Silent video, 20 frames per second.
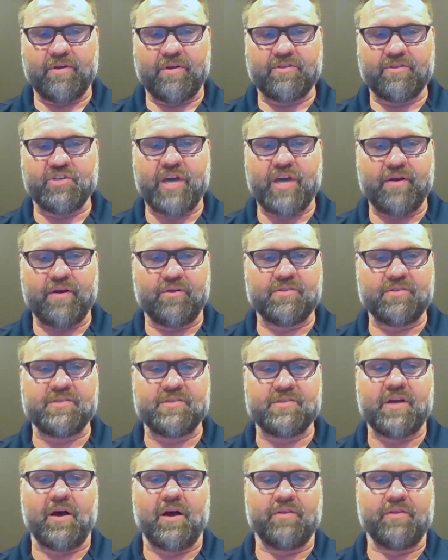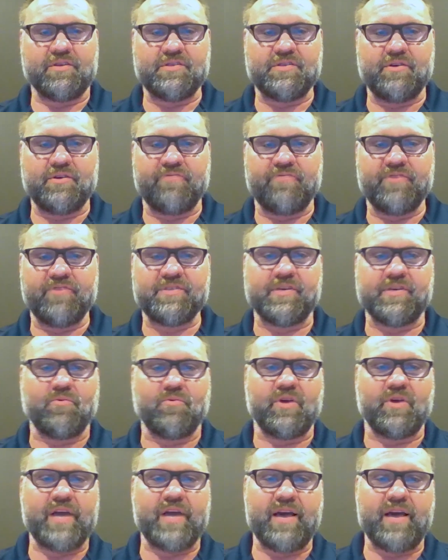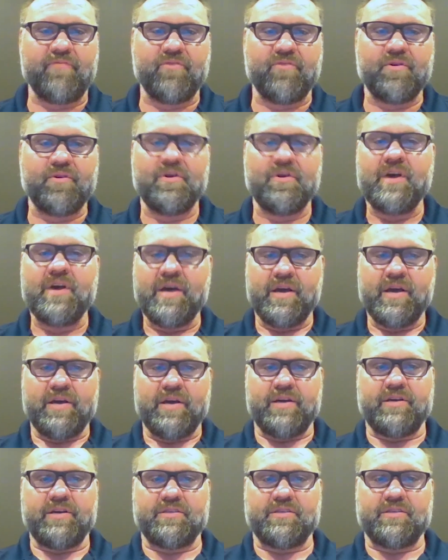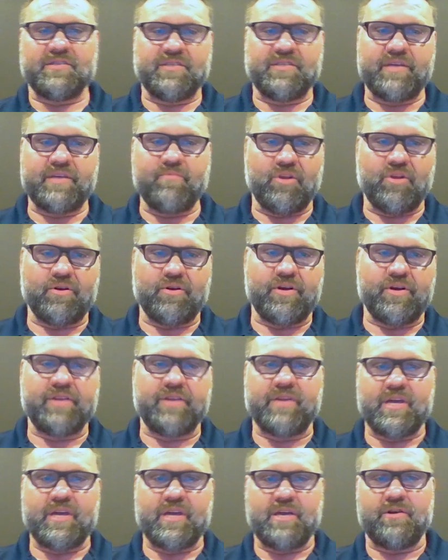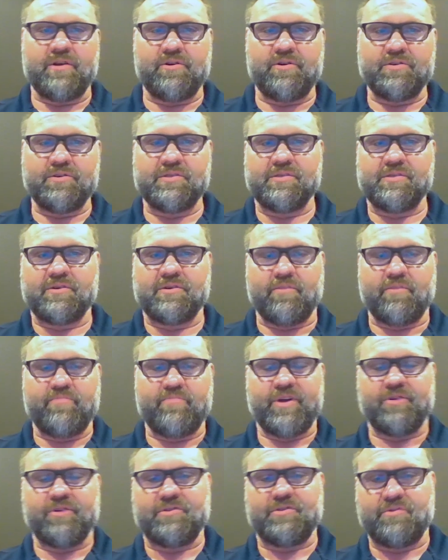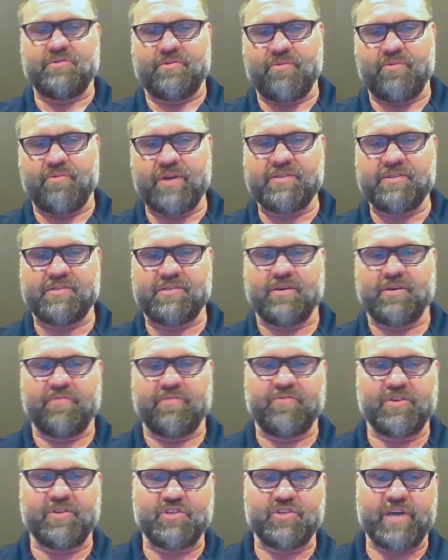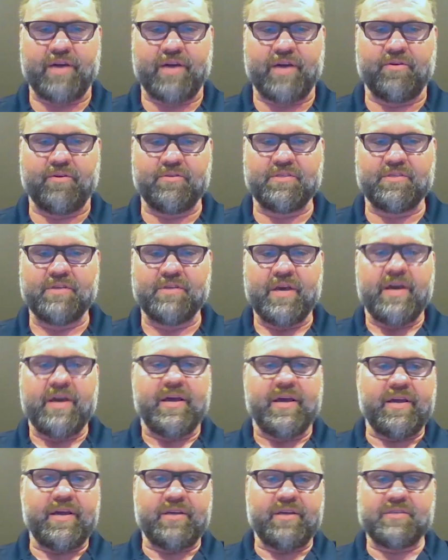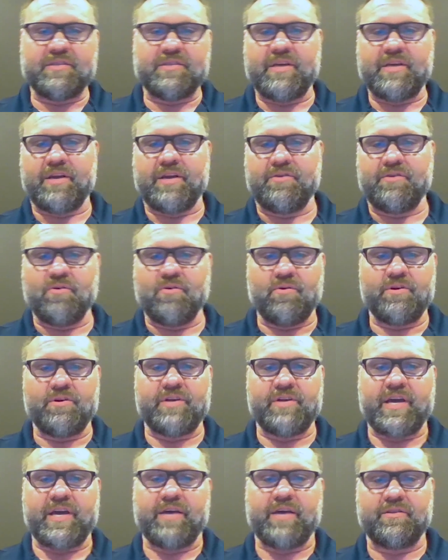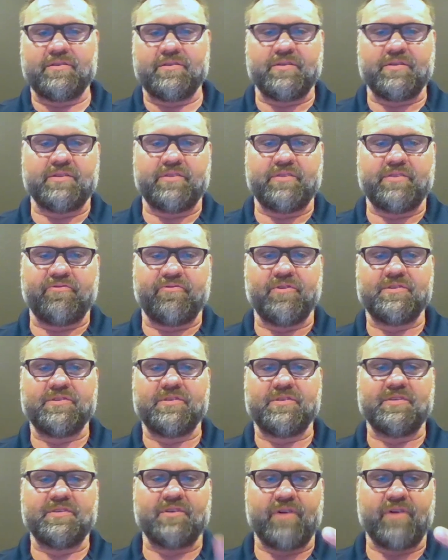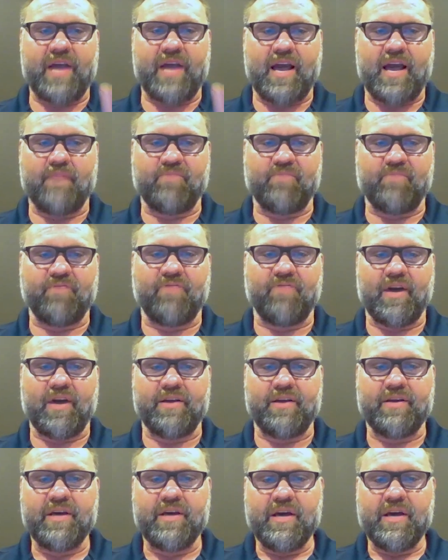channels on the surface, and whatever is similar in the ears compared to the rest of the channels is ignored, and the differences are amplified.